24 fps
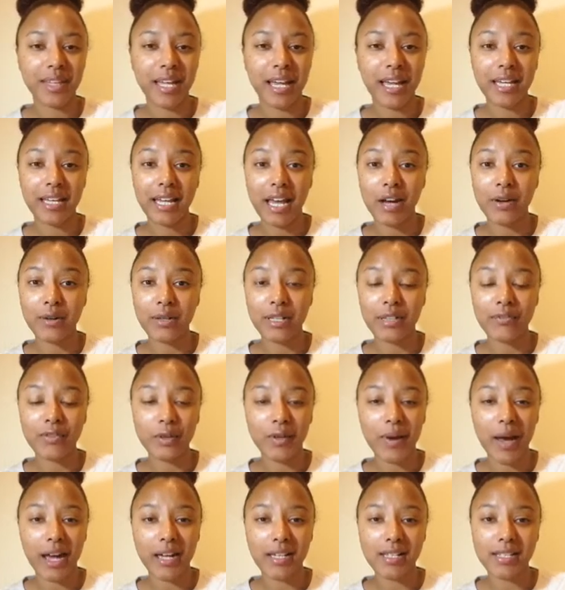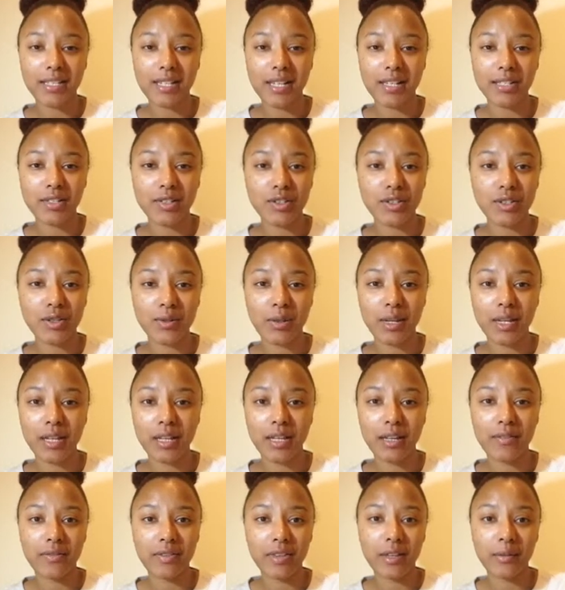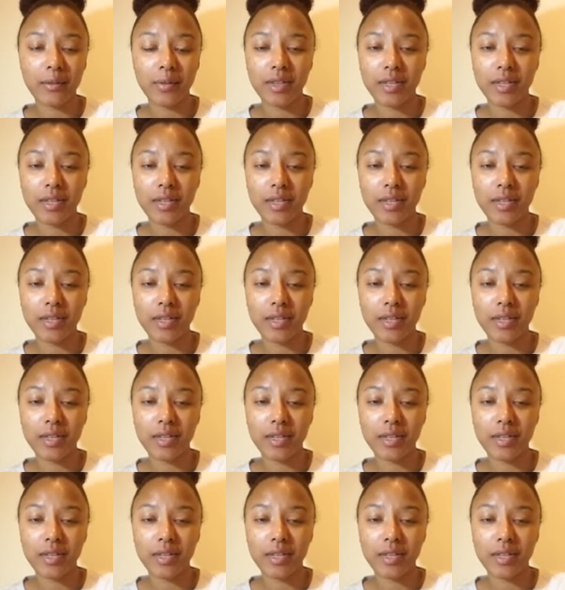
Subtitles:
and I'll give you access to any of them,